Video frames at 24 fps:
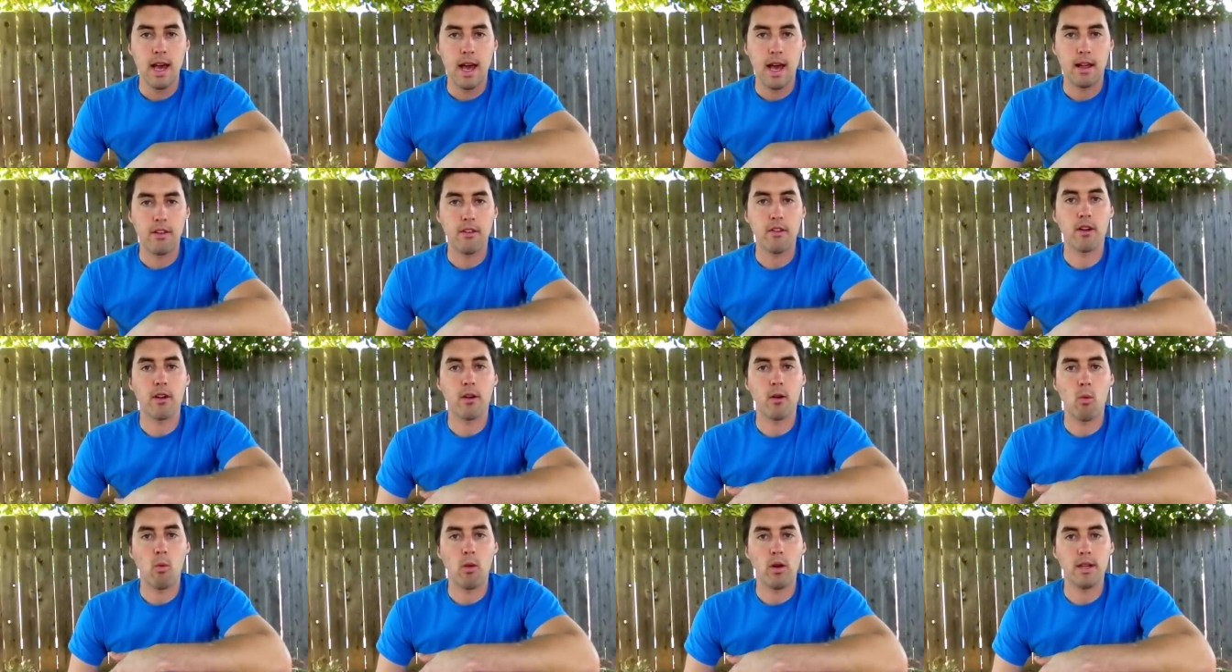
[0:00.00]
and you're
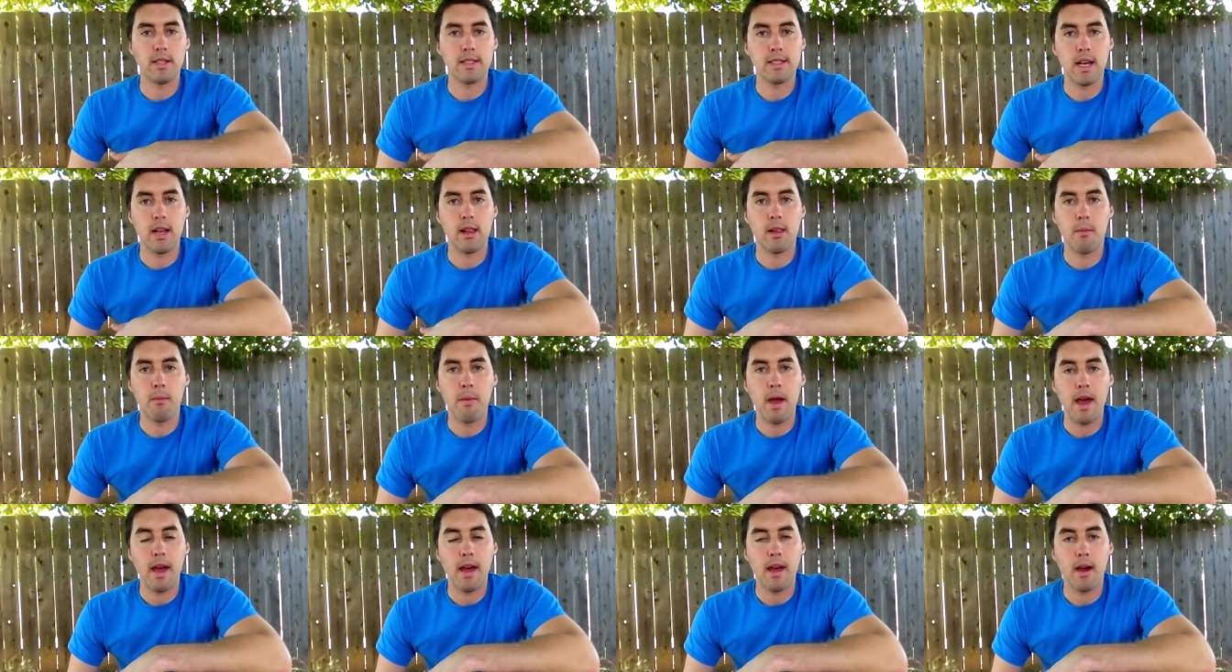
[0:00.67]
going to want to tell
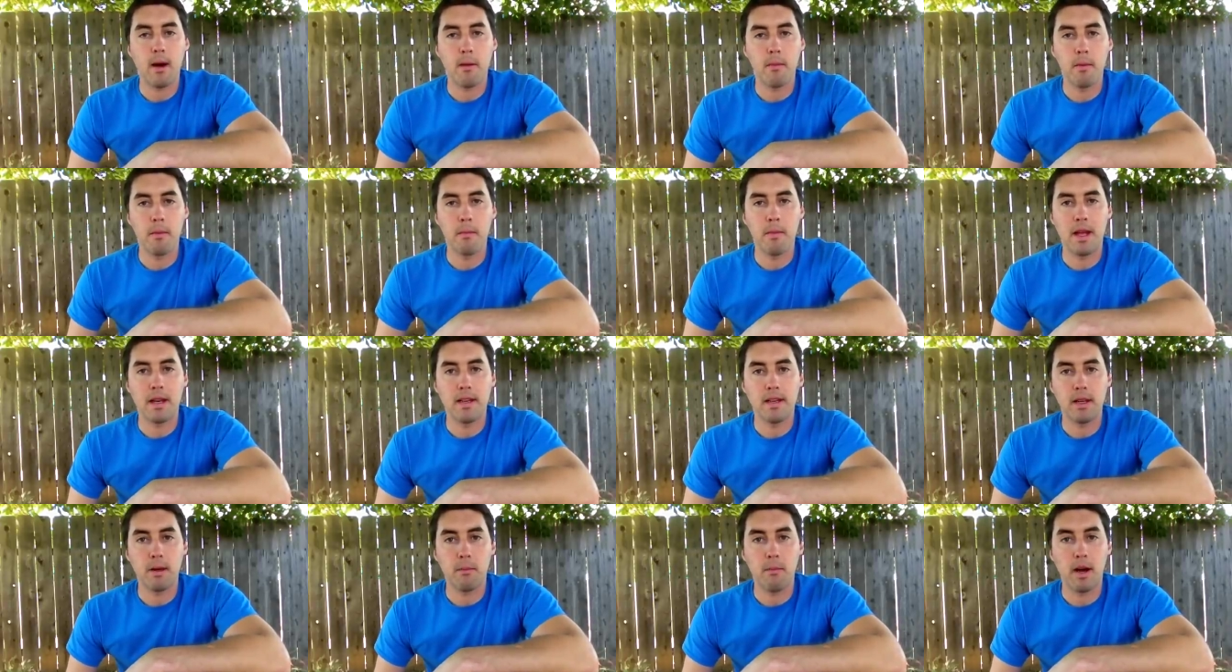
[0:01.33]
them hey I'm
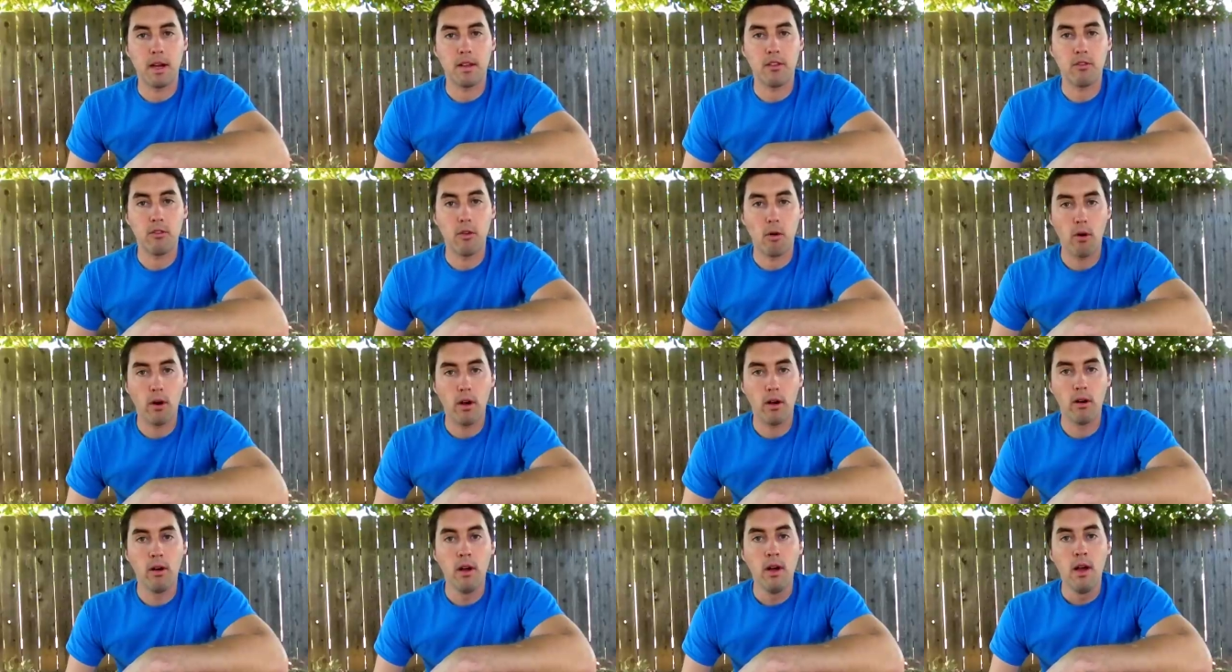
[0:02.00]
amending my
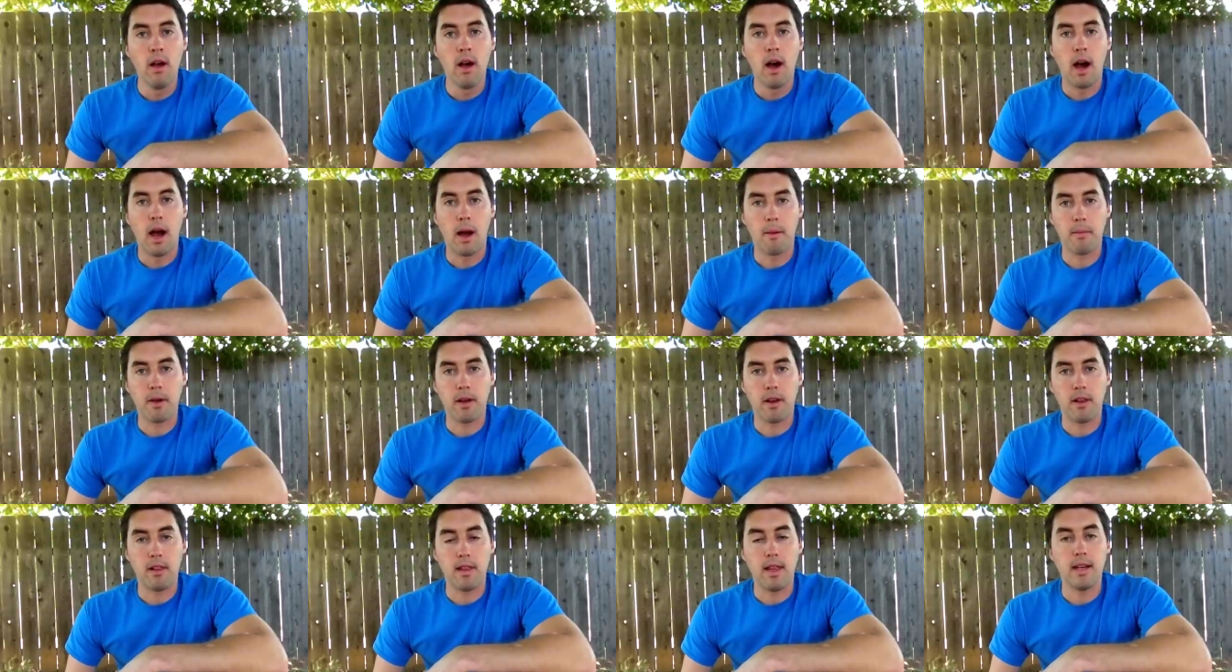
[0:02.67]
soil I'm
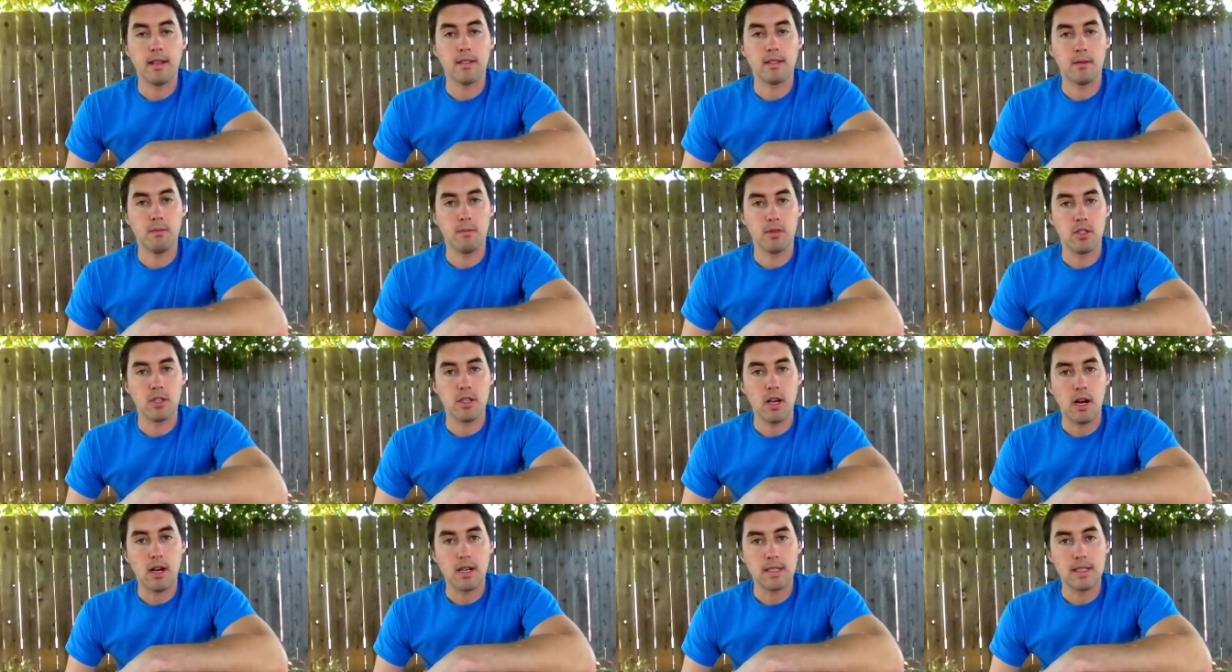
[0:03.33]
going to lay some
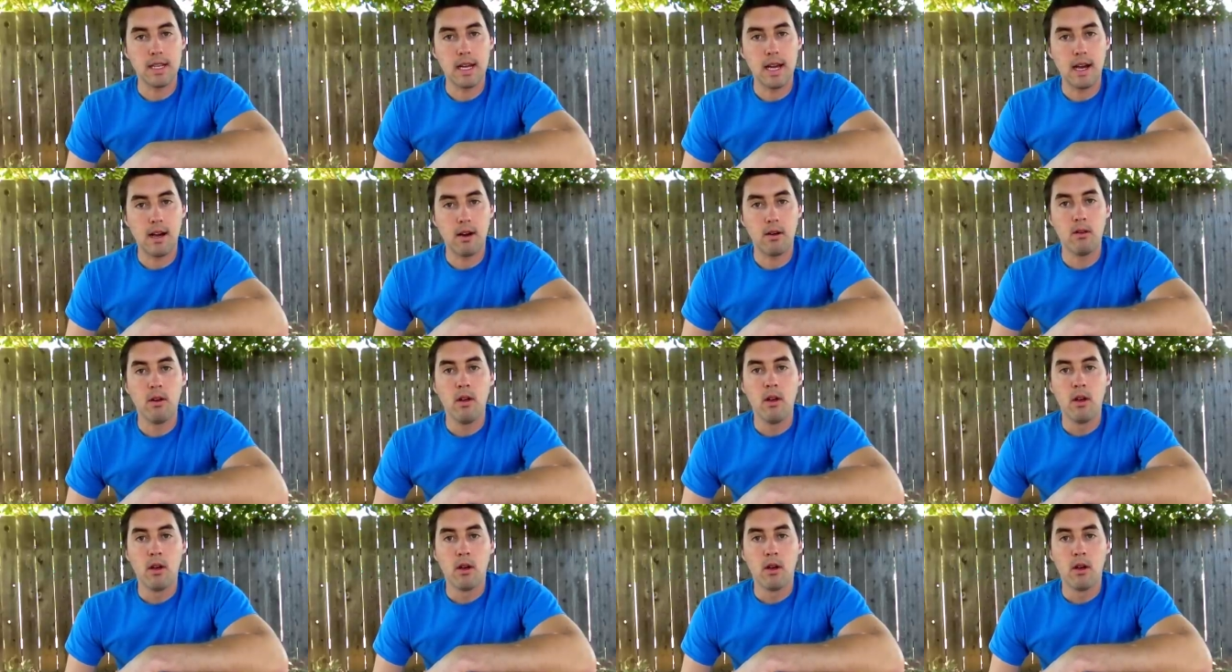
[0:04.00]
sod down